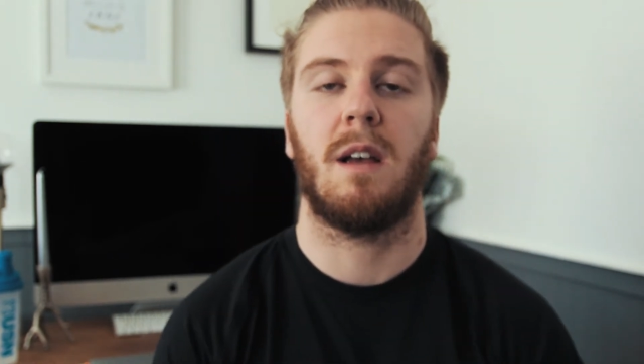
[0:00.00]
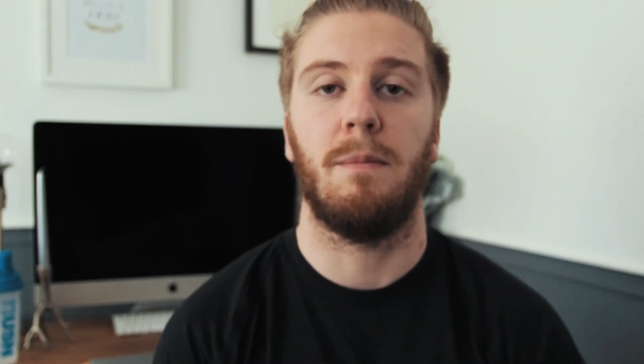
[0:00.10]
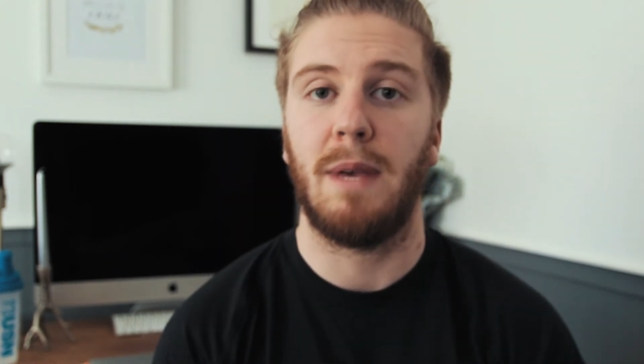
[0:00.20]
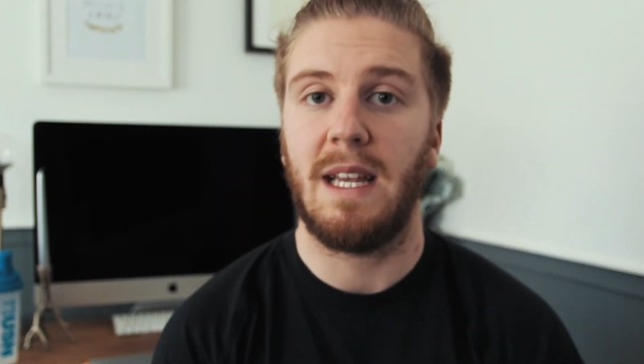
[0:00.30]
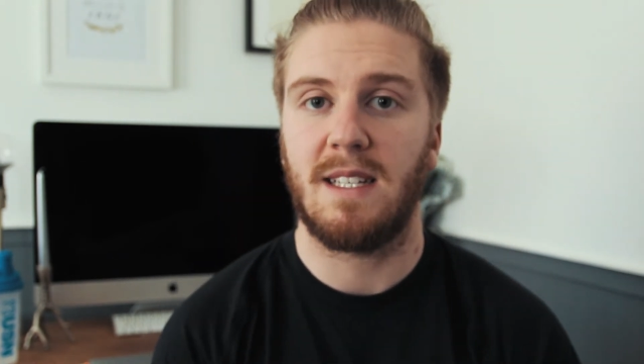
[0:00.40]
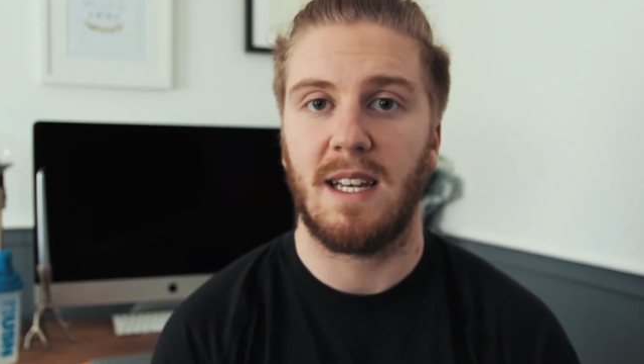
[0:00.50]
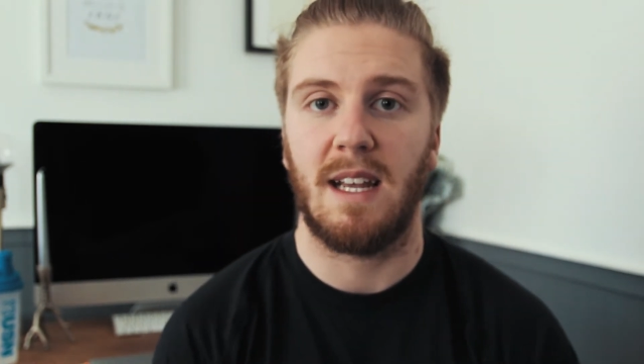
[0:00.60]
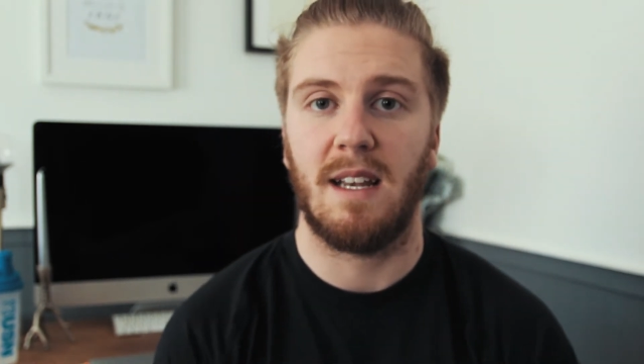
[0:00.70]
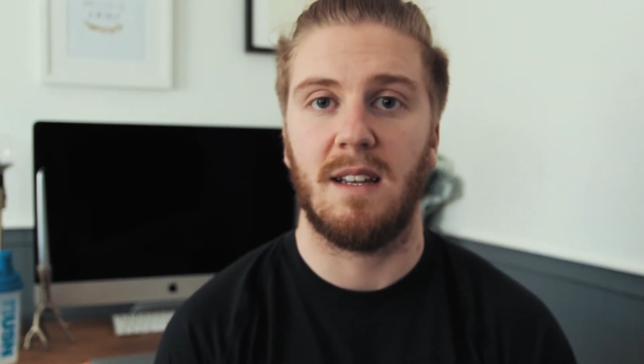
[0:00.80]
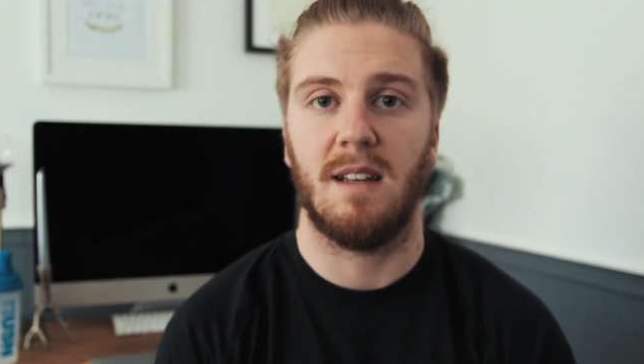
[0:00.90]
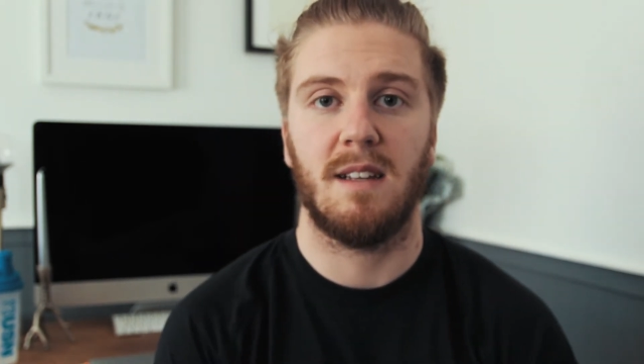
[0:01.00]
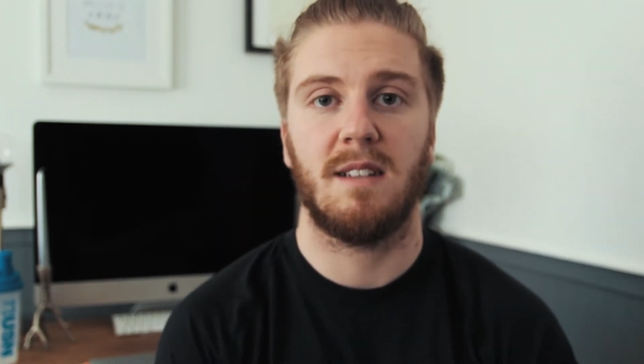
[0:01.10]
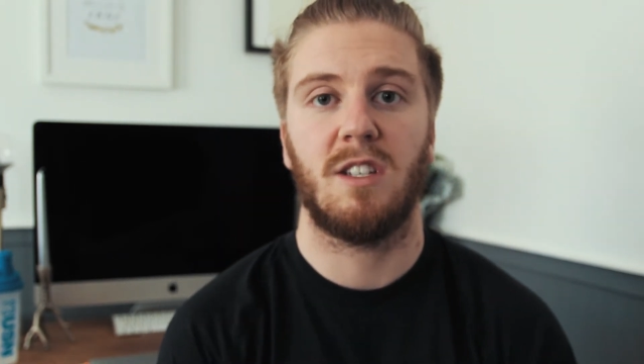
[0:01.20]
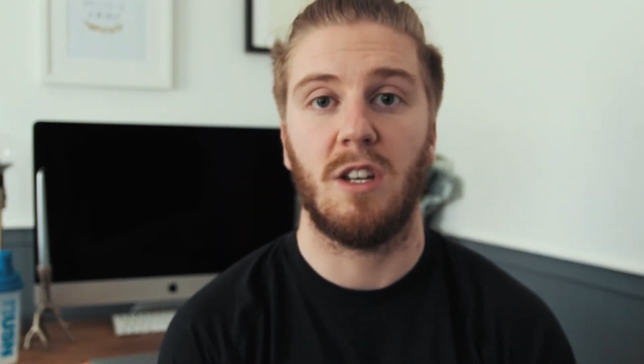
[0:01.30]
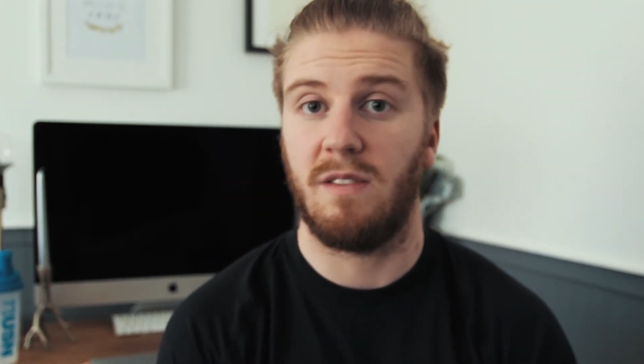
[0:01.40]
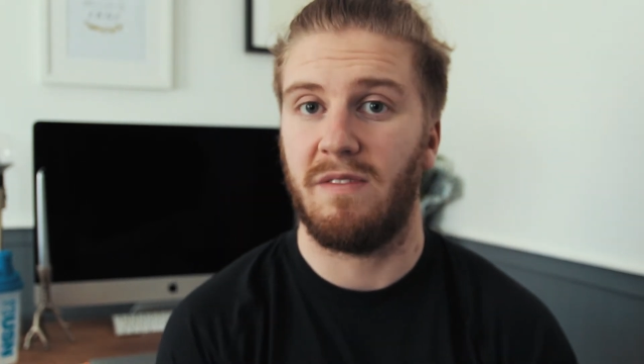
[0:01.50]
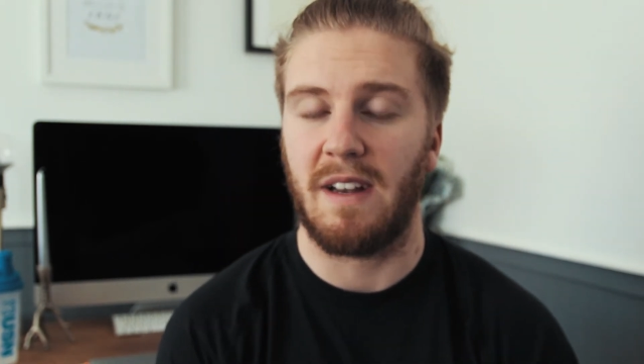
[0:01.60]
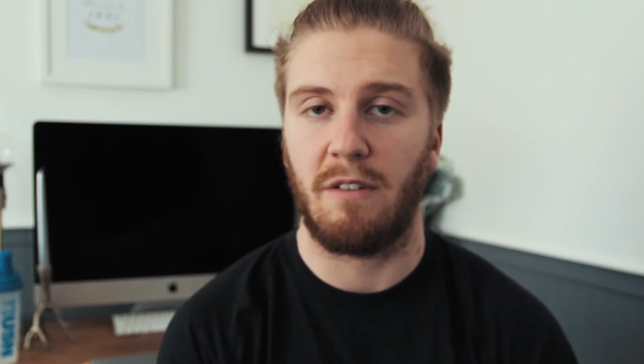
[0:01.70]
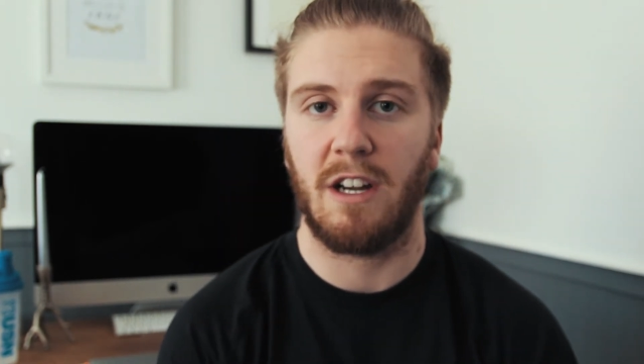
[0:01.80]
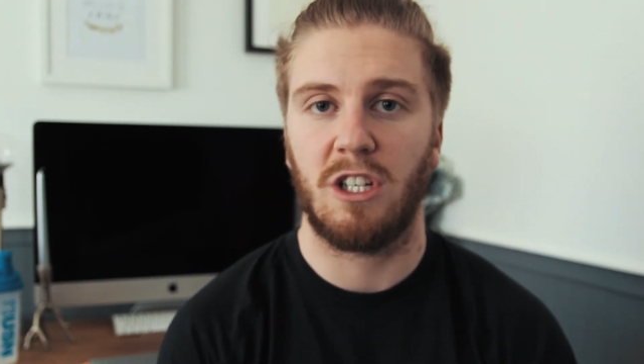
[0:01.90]
compete in certain
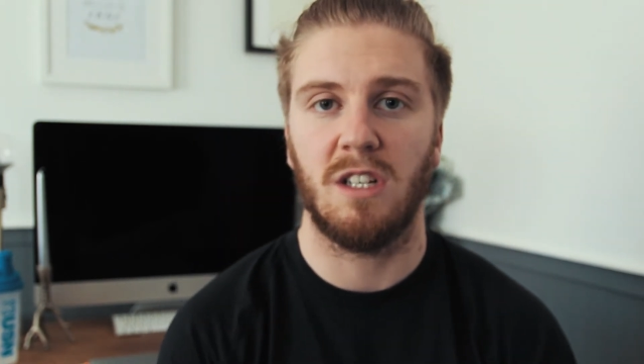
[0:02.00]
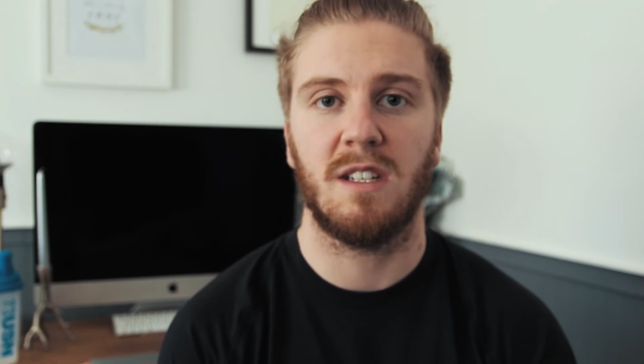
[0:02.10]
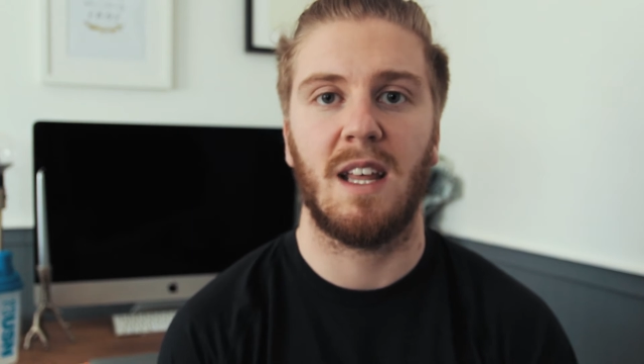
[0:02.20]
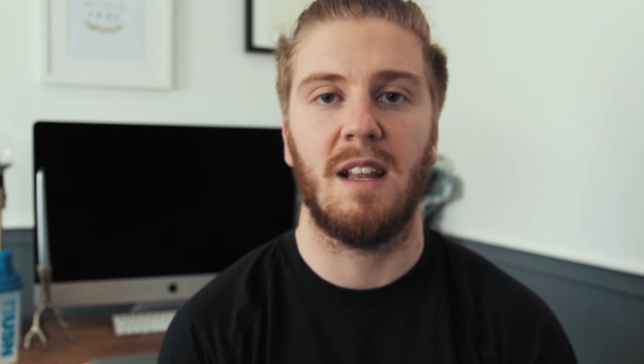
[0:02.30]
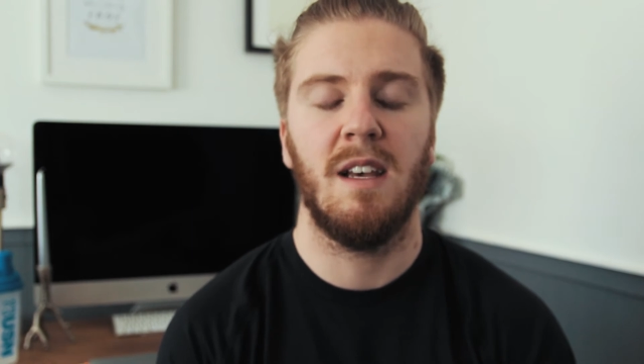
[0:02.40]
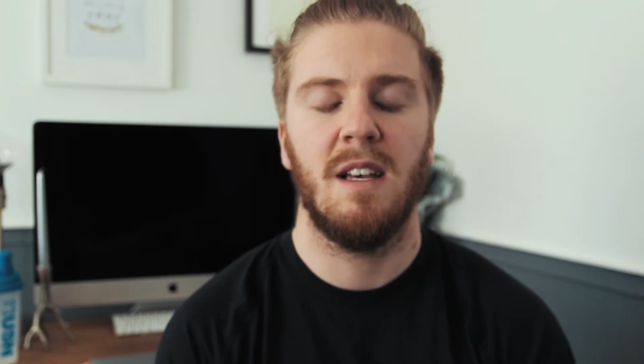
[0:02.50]
federations, then